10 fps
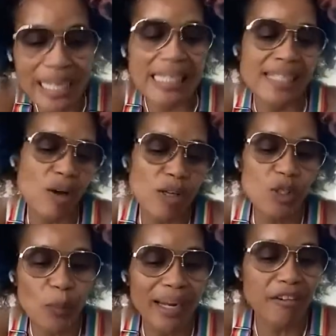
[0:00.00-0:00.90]
Trees
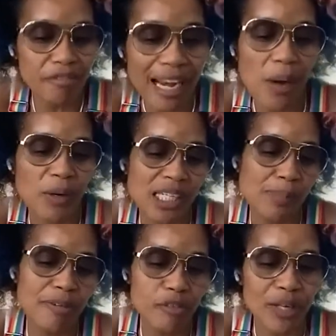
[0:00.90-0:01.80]
also bear
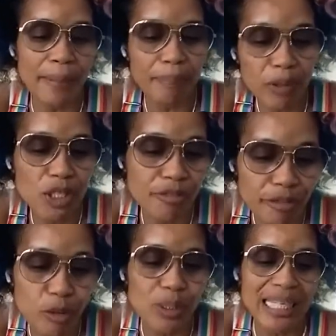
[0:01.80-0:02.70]
flowers before they push
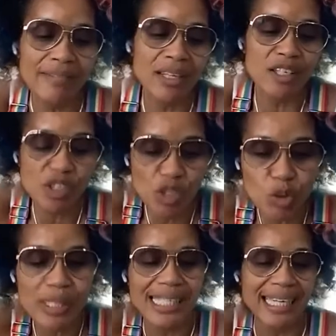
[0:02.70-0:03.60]
fruit. Even the
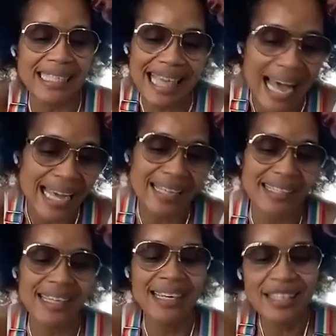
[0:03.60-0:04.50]
suits and
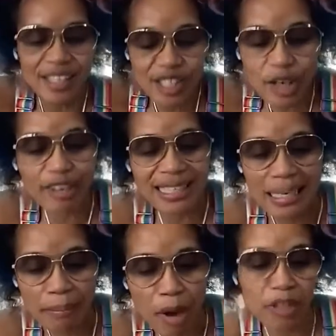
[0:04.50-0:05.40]
ties
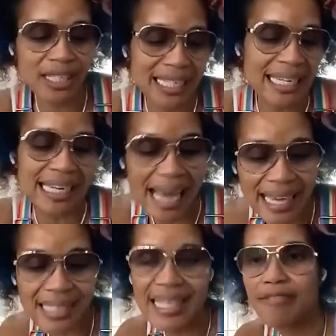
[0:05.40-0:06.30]
skirting modern day
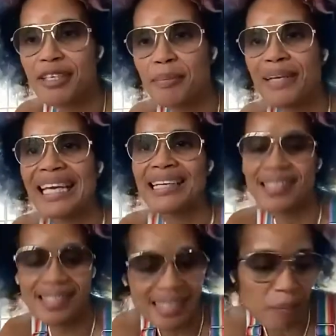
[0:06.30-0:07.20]
lies have to
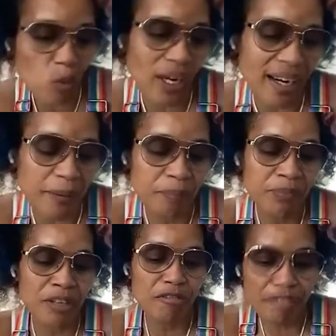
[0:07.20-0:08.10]
begin somewhere.
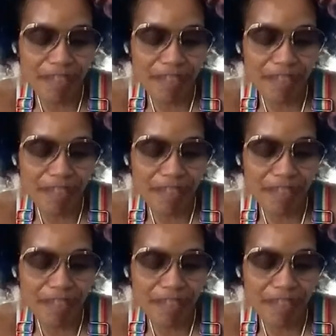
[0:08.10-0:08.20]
